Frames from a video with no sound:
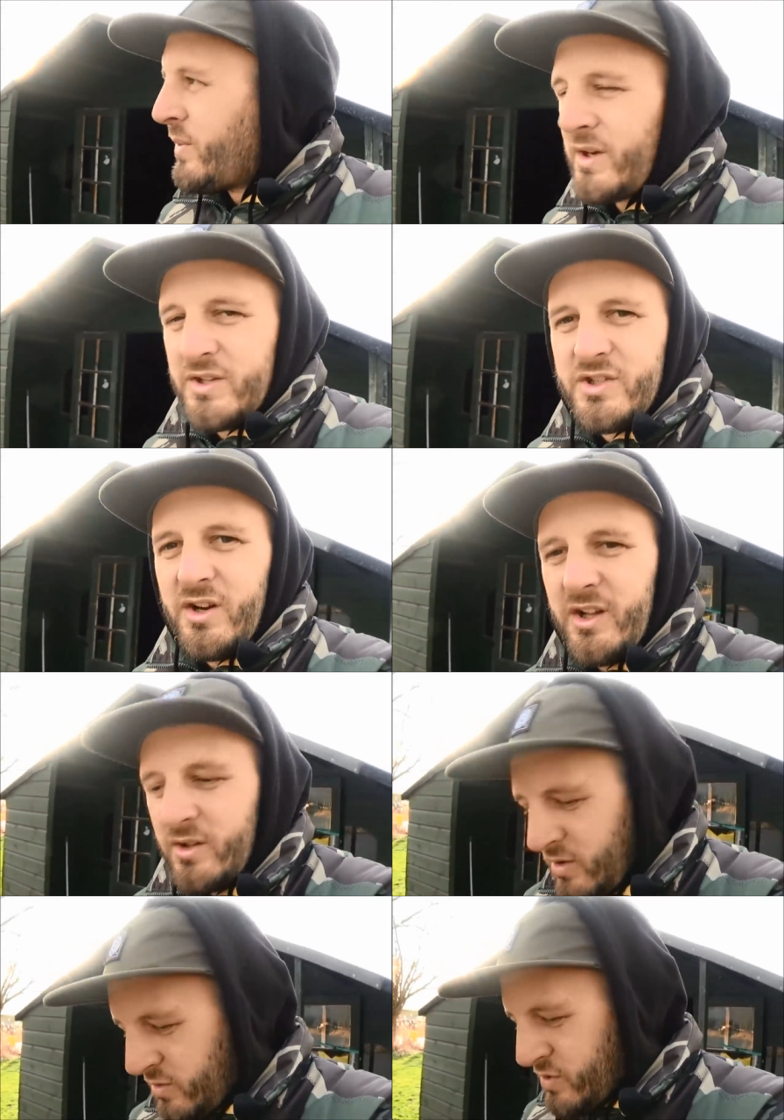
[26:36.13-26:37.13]
when it's sunny
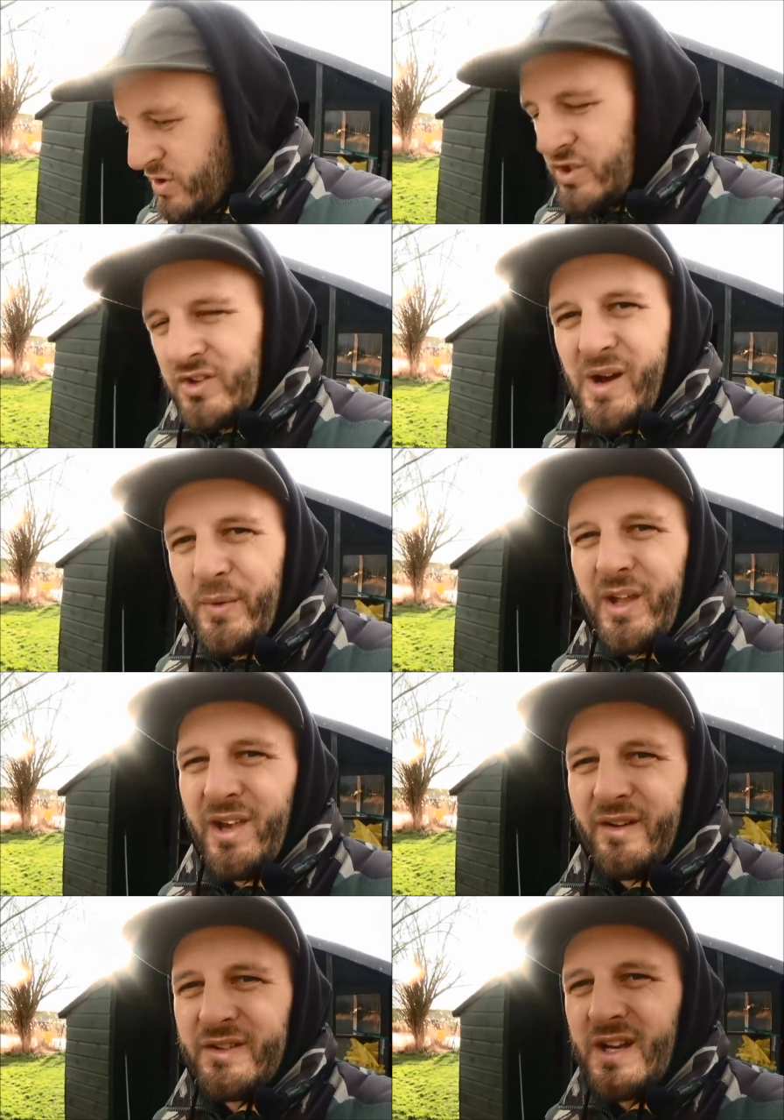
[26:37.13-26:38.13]
and I've just stood out
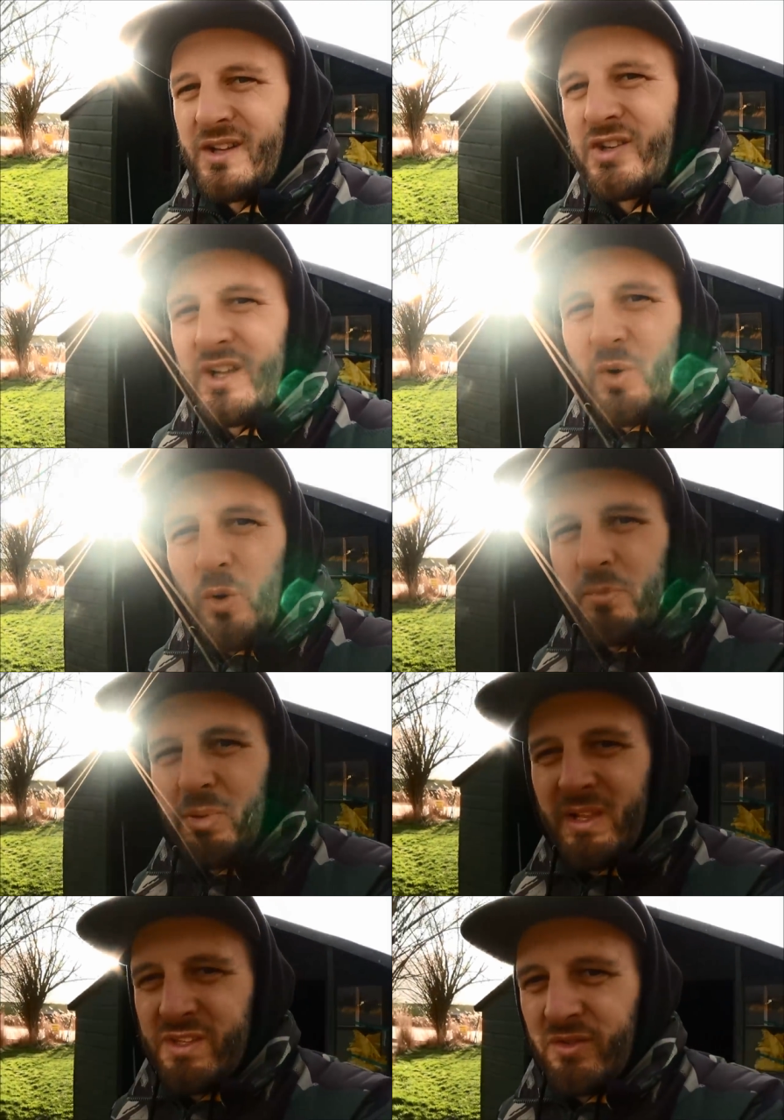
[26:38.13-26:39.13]
here, it's actually quite
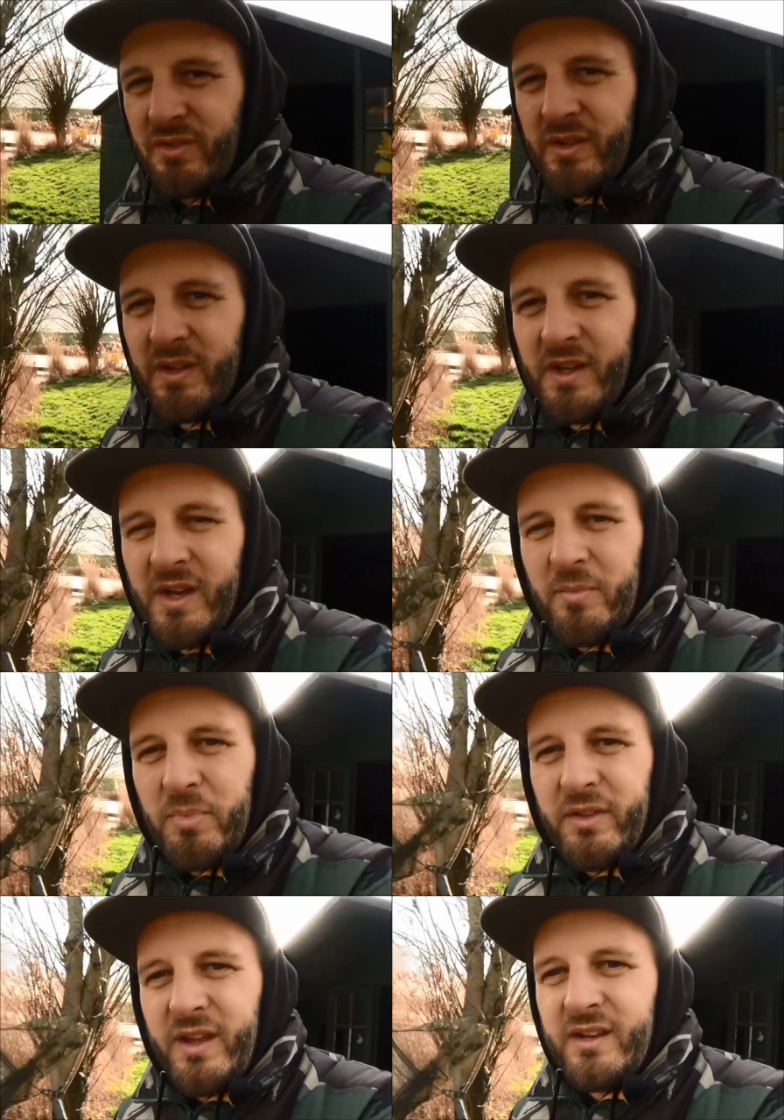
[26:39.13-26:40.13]
pleasant,
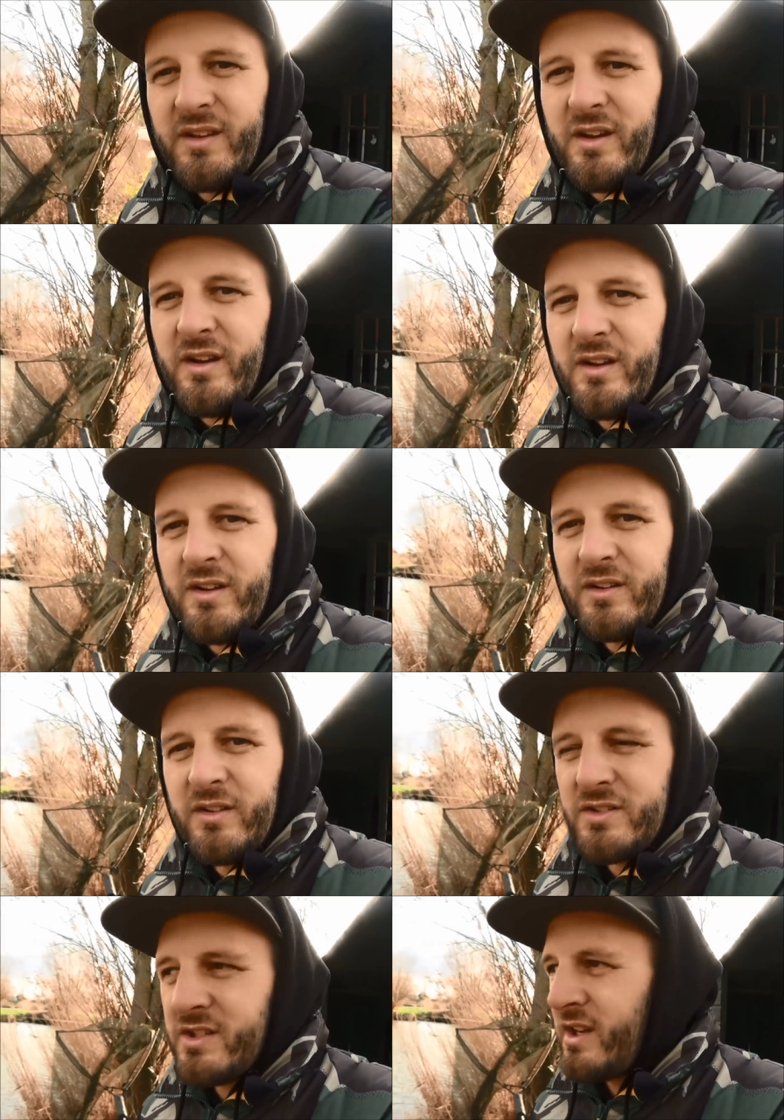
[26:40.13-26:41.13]
but then like
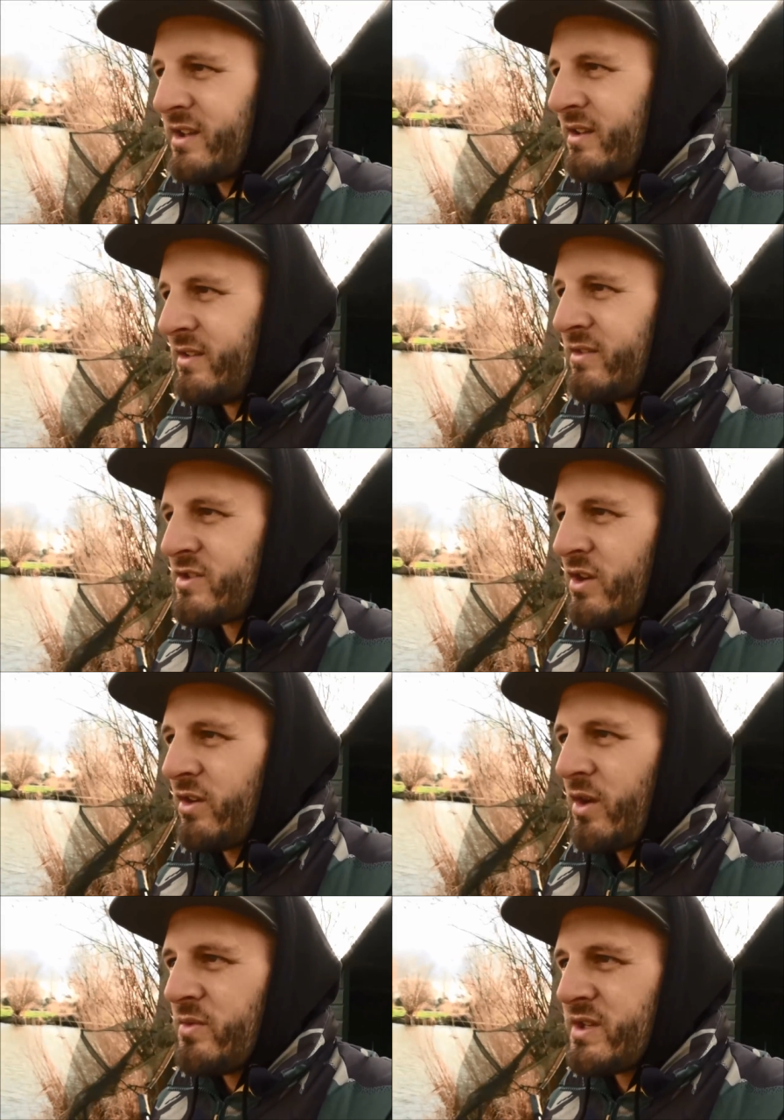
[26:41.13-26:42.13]
I say, the
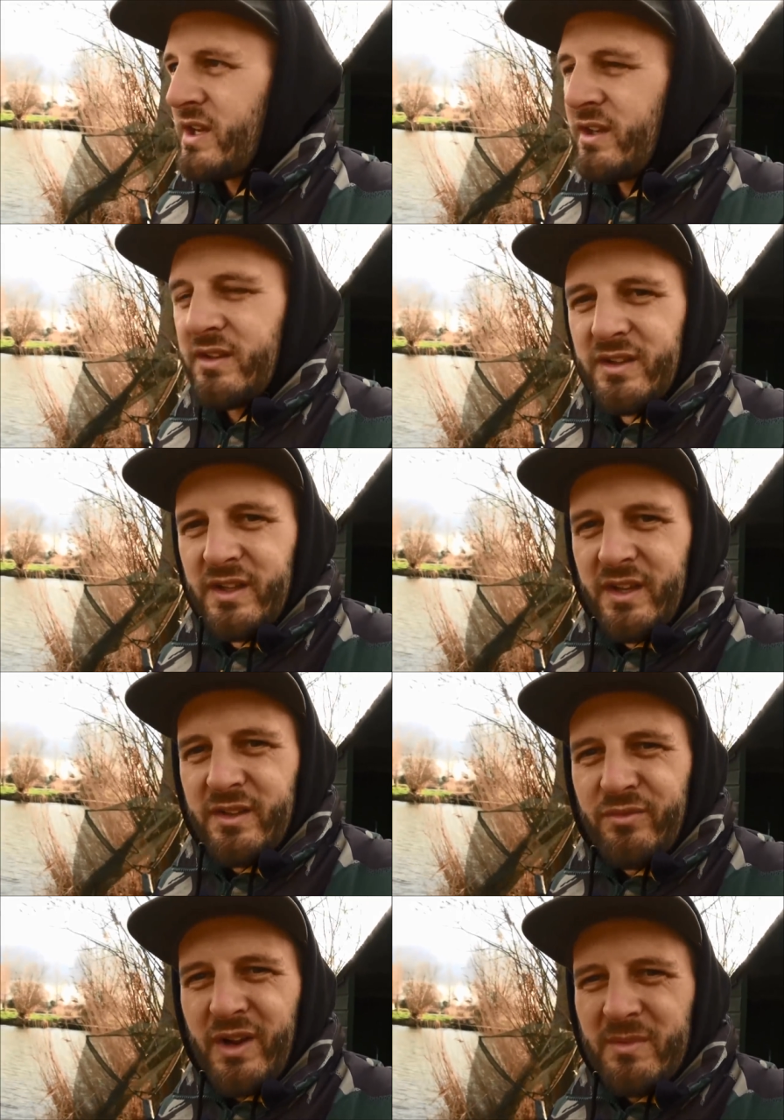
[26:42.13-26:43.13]
sun goes in,
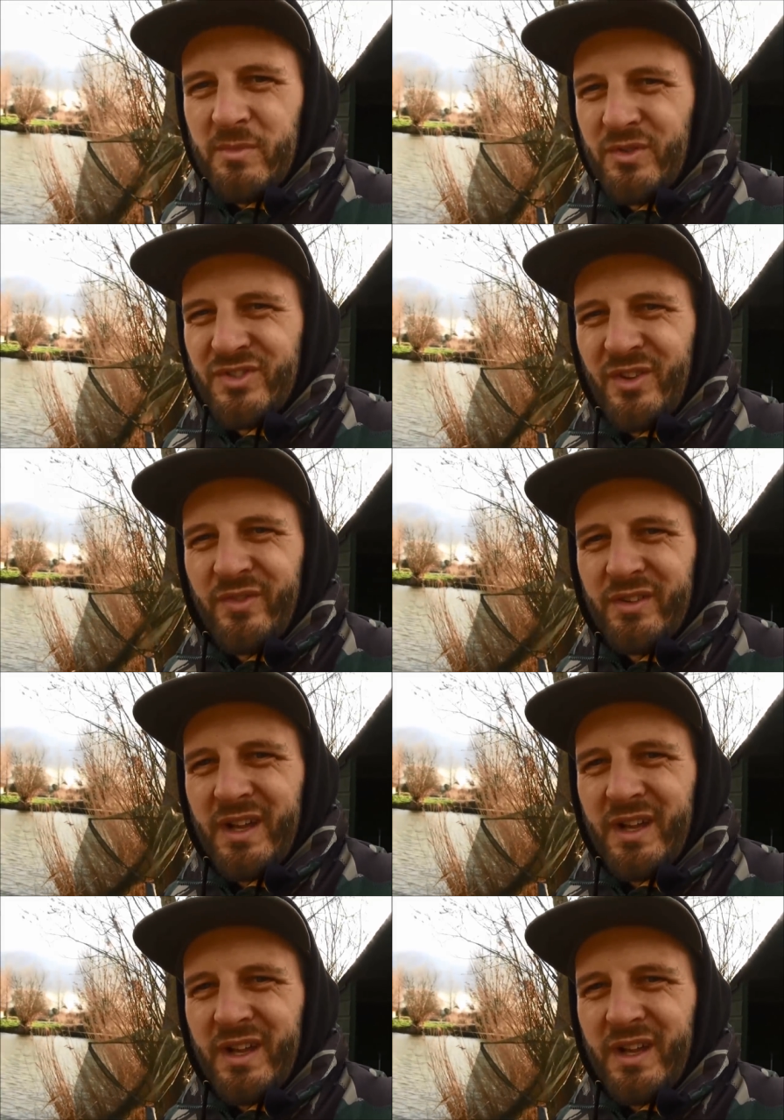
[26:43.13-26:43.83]
the rain moves over,